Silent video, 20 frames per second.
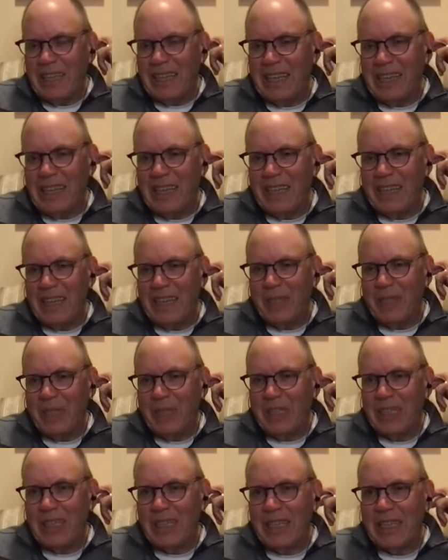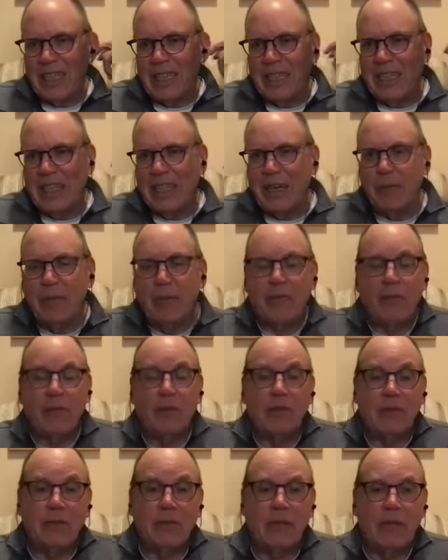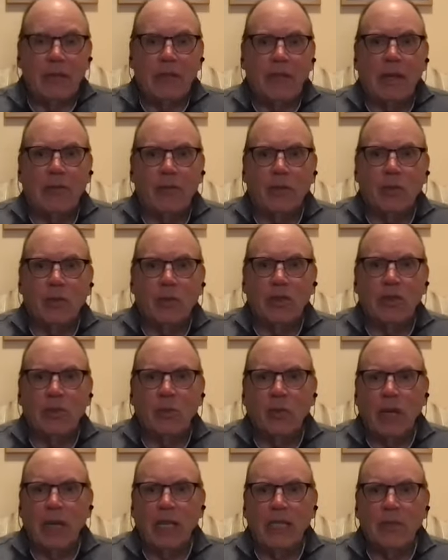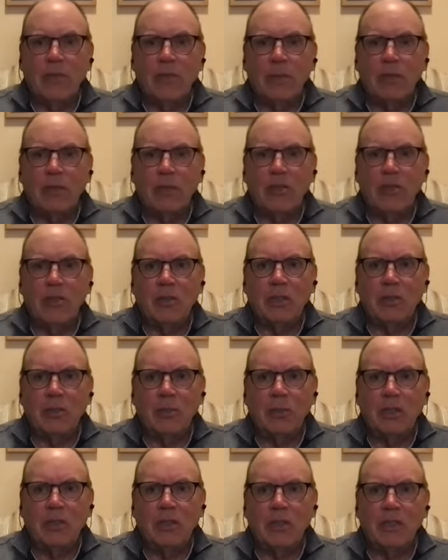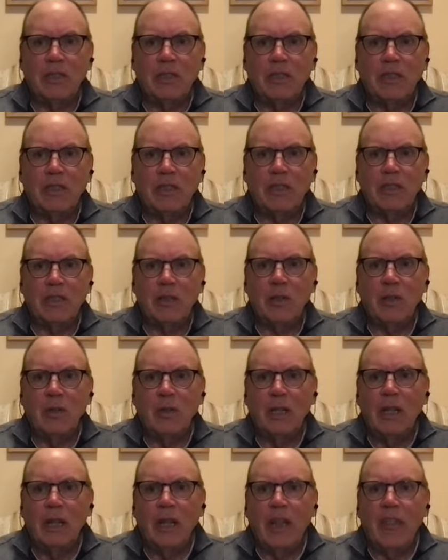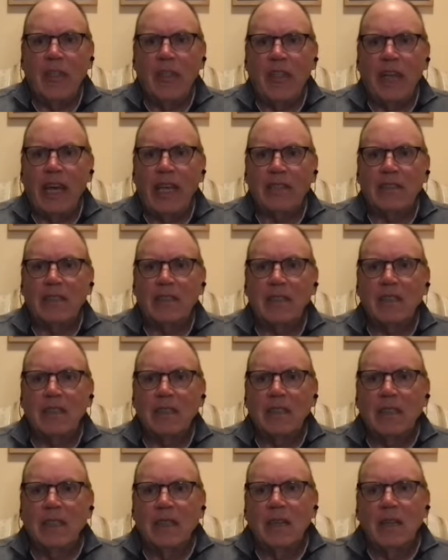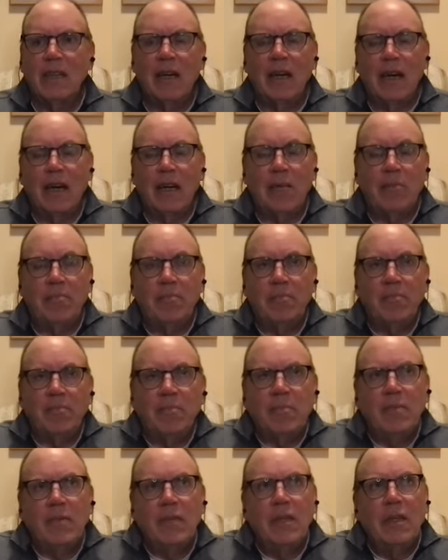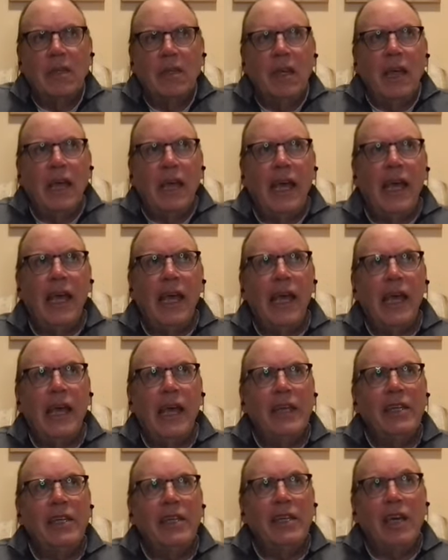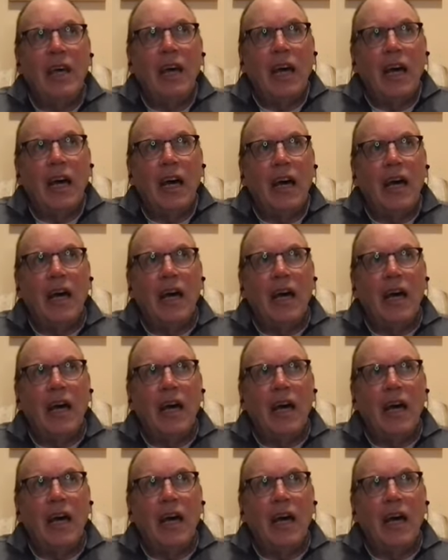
I, I mean, I mean, first of all, of course you're right because you experienced it. So that's, um, yeah.